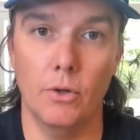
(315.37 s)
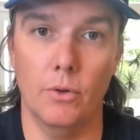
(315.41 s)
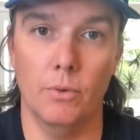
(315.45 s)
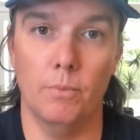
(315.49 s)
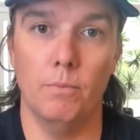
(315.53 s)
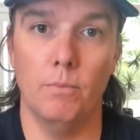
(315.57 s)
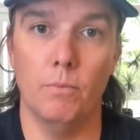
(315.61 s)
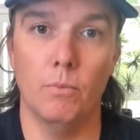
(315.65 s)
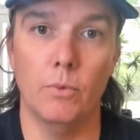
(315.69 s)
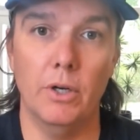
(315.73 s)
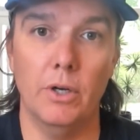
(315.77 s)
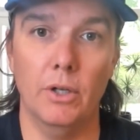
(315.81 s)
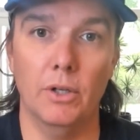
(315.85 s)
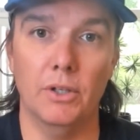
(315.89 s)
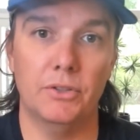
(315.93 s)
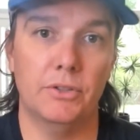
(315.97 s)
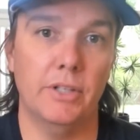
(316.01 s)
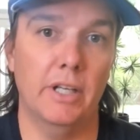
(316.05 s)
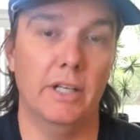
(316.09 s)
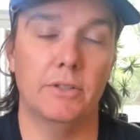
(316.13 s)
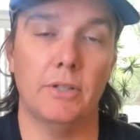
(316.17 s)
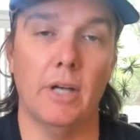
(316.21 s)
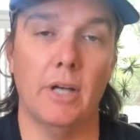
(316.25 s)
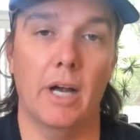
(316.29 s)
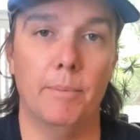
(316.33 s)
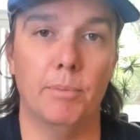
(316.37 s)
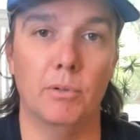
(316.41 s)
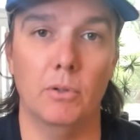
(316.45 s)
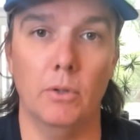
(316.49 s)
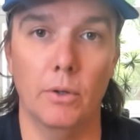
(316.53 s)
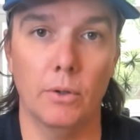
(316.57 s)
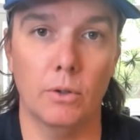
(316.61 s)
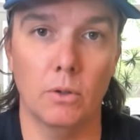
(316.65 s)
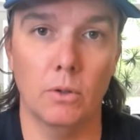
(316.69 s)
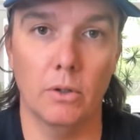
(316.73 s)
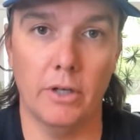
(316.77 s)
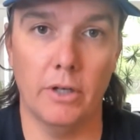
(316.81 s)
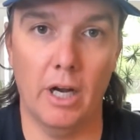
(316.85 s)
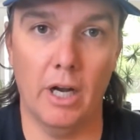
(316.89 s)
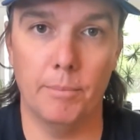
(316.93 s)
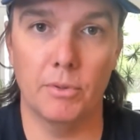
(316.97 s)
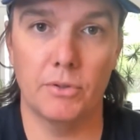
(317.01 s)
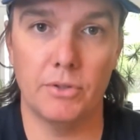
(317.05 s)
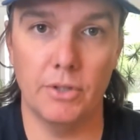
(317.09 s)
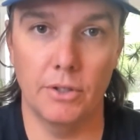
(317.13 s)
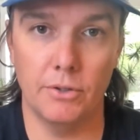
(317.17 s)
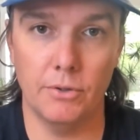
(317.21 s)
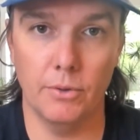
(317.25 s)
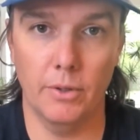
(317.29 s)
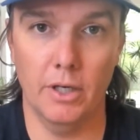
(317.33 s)
real estate is hyper-local and
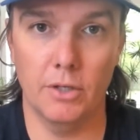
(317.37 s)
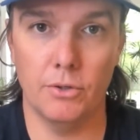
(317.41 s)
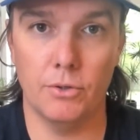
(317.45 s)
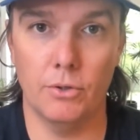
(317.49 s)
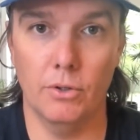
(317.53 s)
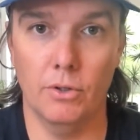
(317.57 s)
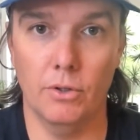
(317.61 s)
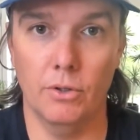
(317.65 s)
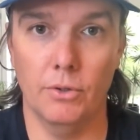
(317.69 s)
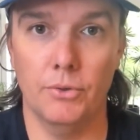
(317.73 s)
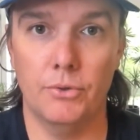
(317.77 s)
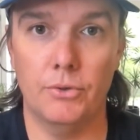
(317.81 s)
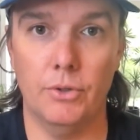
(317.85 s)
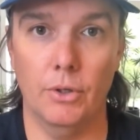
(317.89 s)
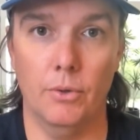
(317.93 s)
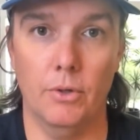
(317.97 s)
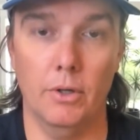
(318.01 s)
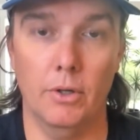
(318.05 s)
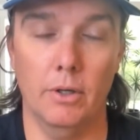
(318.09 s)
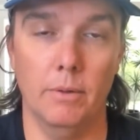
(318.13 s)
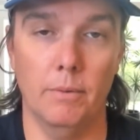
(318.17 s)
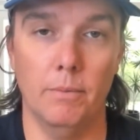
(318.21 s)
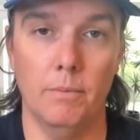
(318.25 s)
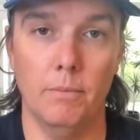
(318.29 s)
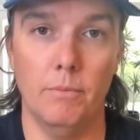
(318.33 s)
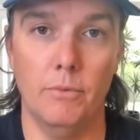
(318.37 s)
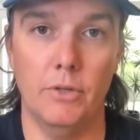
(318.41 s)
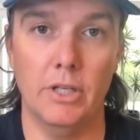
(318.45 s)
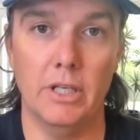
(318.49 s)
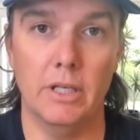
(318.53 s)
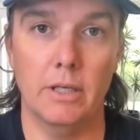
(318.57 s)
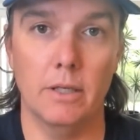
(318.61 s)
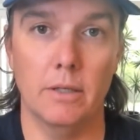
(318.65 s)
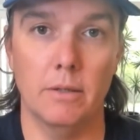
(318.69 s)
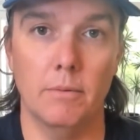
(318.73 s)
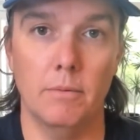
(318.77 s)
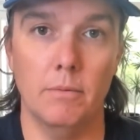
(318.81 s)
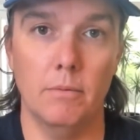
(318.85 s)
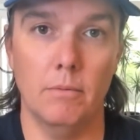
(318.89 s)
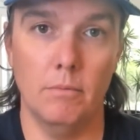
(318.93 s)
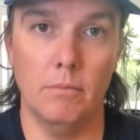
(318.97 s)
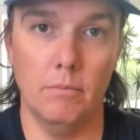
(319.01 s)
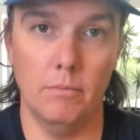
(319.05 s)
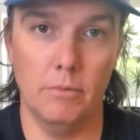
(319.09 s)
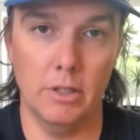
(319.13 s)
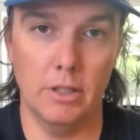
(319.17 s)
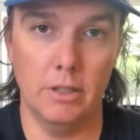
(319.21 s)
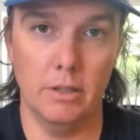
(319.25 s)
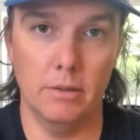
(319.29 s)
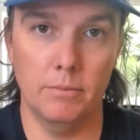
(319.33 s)
hyper-situational. So
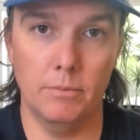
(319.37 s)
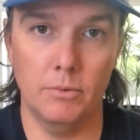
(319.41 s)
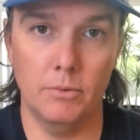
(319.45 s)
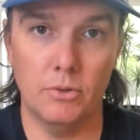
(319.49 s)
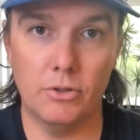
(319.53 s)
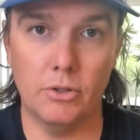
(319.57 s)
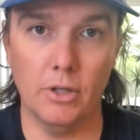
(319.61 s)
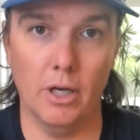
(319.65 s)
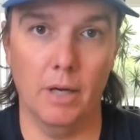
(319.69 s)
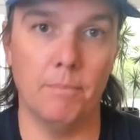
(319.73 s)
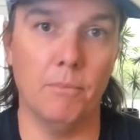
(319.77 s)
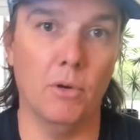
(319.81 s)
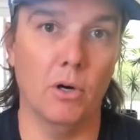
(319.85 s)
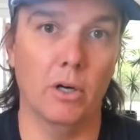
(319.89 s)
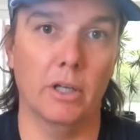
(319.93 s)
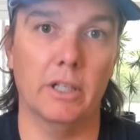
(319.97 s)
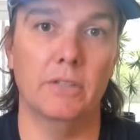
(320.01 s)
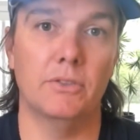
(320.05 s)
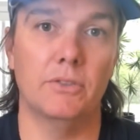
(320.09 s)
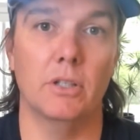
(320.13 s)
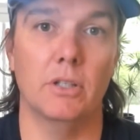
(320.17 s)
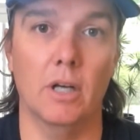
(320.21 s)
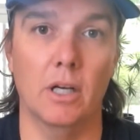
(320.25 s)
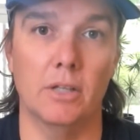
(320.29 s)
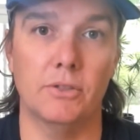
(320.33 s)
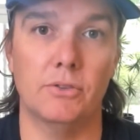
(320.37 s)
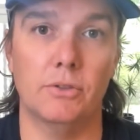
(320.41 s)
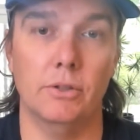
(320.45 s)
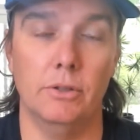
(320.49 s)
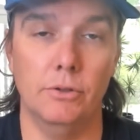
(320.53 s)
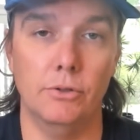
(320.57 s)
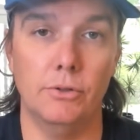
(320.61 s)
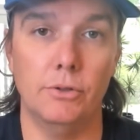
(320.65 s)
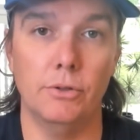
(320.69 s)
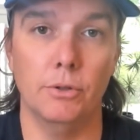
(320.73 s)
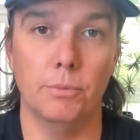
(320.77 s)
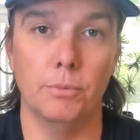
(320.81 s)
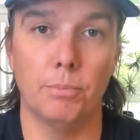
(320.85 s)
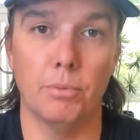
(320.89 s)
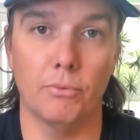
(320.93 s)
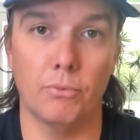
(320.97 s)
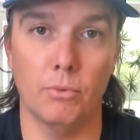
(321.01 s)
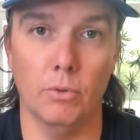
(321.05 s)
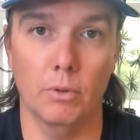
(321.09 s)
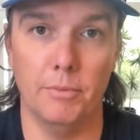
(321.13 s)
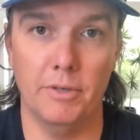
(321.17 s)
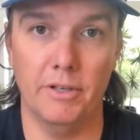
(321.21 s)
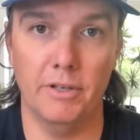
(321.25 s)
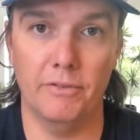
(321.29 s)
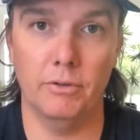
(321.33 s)
the sub-markets in Austin do
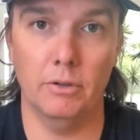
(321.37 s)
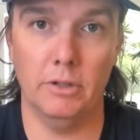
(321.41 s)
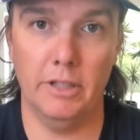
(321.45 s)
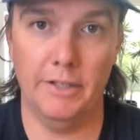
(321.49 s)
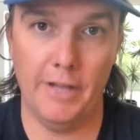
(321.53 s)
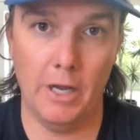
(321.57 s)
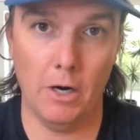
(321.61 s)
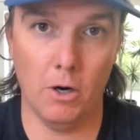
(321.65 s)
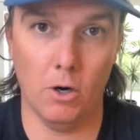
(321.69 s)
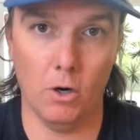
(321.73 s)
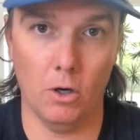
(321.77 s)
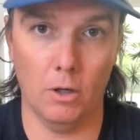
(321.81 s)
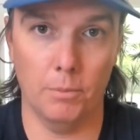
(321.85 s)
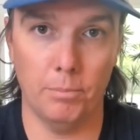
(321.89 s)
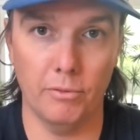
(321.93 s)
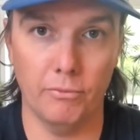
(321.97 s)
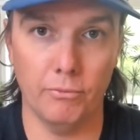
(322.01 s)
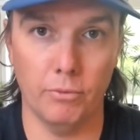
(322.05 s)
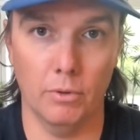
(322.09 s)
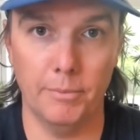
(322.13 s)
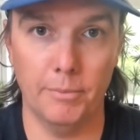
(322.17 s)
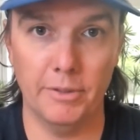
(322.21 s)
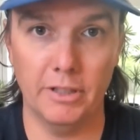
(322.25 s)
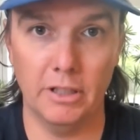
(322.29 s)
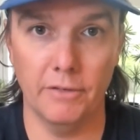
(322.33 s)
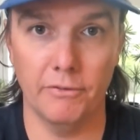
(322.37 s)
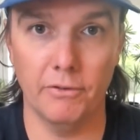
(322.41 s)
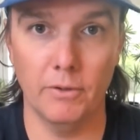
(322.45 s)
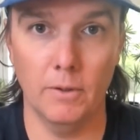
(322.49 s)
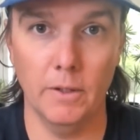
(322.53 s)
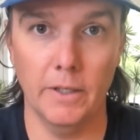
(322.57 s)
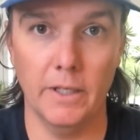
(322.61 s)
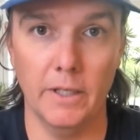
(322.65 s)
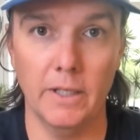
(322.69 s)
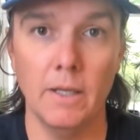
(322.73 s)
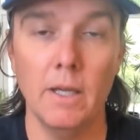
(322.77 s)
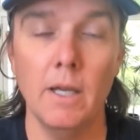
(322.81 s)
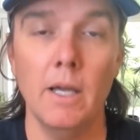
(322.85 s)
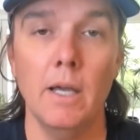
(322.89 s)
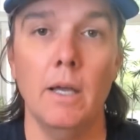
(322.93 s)
perform differently, and they are performing differently.